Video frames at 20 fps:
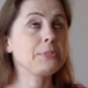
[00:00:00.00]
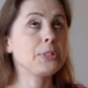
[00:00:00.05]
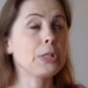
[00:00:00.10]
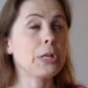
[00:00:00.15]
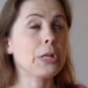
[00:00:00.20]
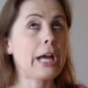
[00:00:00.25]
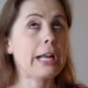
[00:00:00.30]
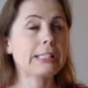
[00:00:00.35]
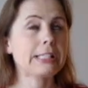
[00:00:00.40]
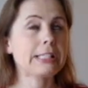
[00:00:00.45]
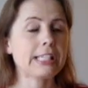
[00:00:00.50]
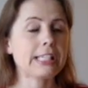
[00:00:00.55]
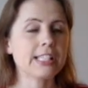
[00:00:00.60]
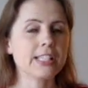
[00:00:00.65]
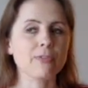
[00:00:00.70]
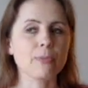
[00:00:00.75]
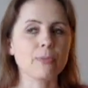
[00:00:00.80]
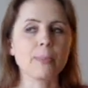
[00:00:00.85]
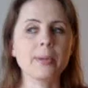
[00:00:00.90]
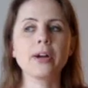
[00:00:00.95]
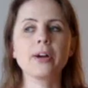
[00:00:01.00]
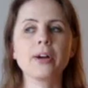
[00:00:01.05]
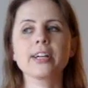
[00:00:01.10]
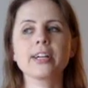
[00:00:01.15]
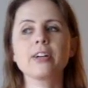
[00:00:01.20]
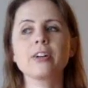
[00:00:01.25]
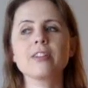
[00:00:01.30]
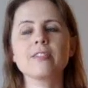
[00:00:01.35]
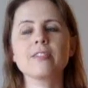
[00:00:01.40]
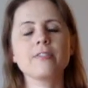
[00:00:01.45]
United States of
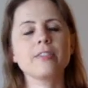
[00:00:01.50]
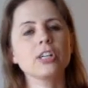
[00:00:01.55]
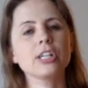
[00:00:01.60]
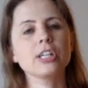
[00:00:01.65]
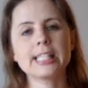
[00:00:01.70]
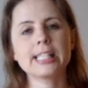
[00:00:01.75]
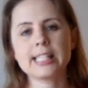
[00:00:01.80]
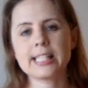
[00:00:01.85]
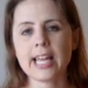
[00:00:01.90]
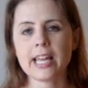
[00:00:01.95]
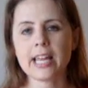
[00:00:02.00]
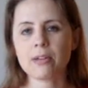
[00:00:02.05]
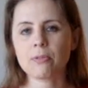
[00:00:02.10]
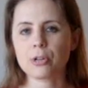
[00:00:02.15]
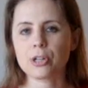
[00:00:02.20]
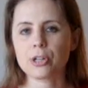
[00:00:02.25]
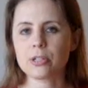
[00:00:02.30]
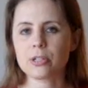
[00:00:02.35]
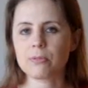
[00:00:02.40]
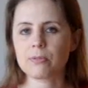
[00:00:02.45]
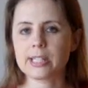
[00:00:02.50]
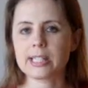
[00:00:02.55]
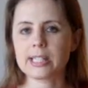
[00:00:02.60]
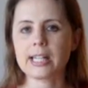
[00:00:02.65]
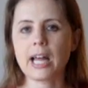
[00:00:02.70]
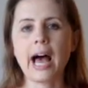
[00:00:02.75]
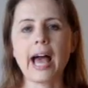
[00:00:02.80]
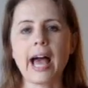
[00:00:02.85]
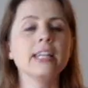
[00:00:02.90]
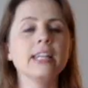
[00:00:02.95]
America or the various state where you
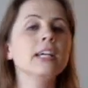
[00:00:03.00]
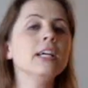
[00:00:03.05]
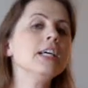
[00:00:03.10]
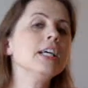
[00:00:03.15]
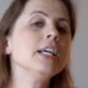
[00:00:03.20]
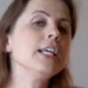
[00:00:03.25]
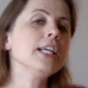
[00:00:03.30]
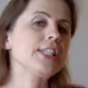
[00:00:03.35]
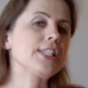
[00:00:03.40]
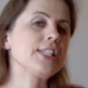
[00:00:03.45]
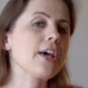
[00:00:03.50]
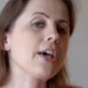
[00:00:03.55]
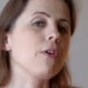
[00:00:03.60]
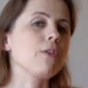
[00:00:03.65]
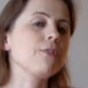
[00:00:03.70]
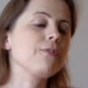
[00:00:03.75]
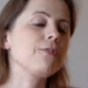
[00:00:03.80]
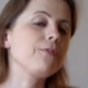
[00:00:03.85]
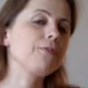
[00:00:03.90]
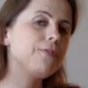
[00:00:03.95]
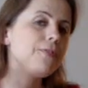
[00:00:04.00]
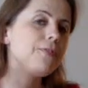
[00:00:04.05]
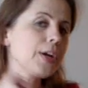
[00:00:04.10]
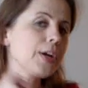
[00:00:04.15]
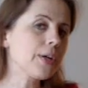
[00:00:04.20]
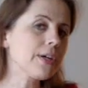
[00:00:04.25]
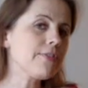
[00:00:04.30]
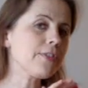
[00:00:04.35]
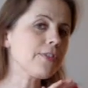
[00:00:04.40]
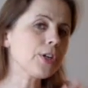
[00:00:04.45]
reside. So
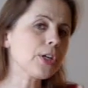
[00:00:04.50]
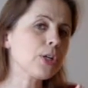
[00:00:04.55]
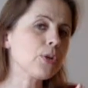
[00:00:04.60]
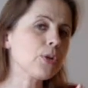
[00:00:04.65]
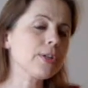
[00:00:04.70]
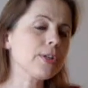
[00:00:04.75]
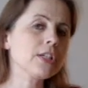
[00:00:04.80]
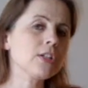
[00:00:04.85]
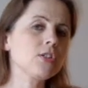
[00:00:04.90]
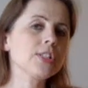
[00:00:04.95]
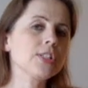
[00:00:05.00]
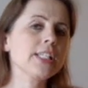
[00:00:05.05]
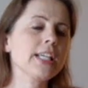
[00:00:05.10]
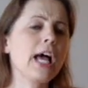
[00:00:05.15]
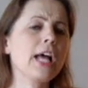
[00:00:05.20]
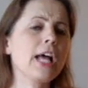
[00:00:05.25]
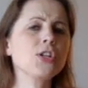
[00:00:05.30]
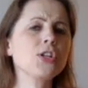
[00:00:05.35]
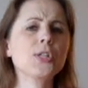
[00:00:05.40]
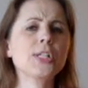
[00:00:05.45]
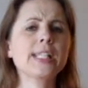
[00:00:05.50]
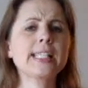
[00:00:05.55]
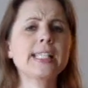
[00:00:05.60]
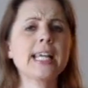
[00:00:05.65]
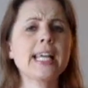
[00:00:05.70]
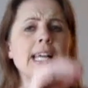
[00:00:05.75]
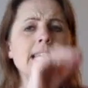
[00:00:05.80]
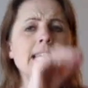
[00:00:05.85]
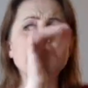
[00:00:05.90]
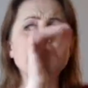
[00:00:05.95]
very, very critical to
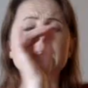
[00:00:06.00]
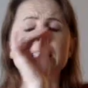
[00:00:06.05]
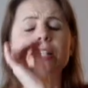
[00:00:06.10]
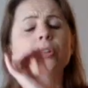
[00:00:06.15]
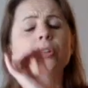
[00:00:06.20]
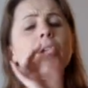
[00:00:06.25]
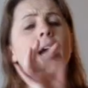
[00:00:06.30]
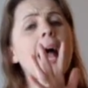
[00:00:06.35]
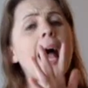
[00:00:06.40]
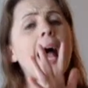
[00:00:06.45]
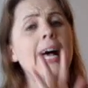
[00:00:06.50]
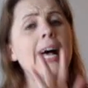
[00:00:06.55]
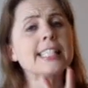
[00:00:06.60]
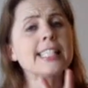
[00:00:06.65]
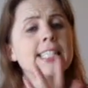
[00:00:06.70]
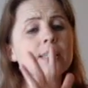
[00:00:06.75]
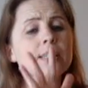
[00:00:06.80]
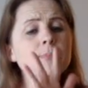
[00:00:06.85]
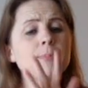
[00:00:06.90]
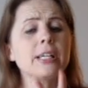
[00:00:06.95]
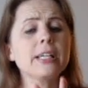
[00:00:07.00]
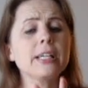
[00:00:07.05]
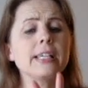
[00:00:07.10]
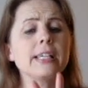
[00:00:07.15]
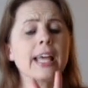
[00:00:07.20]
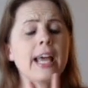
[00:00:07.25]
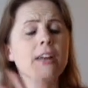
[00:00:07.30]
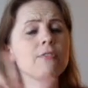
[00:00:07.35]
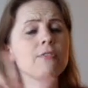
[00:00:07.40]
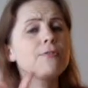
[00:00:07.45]
understand this. There has to be,
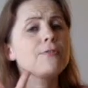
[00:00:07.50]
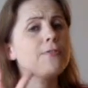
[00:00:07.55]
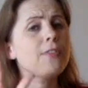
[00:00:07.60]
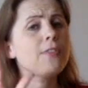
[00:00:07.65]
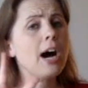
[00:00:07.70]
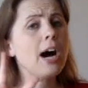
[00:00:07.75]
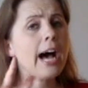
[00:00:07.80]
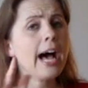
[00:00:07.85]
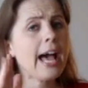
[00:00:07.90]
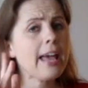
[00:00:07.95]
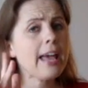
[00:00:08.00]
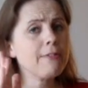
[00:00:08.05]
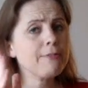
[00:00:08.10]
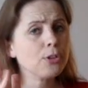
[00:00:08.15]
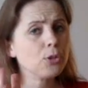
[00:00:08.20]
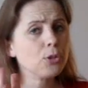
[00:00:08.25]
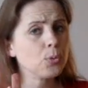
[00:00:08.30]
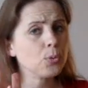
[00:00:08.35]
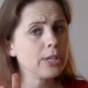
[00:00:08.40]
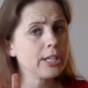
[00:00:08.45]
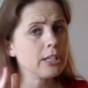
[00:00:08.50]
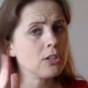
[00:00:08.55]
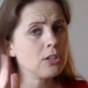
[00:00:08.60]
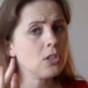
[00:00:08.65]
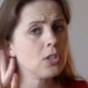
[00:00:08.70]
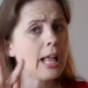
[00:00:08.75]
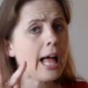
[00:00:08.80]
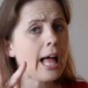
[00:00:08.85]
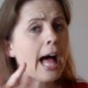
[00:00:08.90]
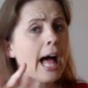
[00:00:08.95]
again, 5
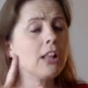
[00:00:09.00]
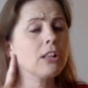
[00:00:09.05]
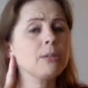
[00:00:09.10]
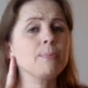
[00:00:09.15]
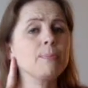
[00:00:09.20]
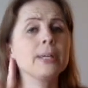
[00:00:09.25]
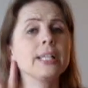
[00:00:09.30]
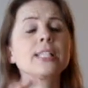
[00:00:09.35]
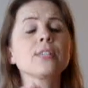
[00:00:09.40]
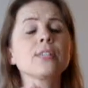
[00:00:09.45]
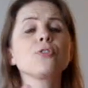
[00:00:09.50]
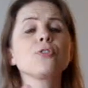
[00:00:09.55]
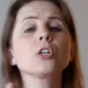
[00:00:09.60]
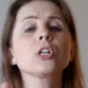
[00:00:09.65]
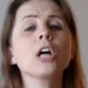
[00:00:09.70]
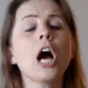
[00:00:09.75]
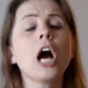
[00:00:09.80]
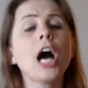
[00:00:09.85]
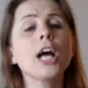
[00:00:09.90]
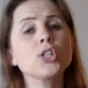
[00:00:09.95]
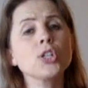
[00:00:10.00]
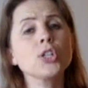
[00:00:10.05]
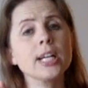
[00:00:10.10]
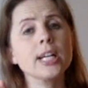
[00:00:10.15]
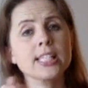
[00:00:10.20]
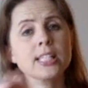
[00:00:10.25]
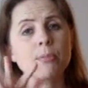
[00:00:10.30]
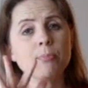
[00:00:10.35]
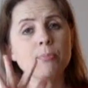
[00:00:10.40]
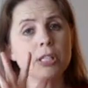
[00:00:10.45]
critical elements for a
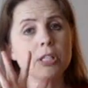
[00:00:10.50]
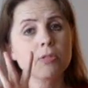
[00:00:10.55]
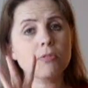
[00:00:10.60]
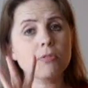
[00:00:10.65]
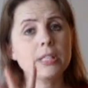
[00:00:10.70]
contract to be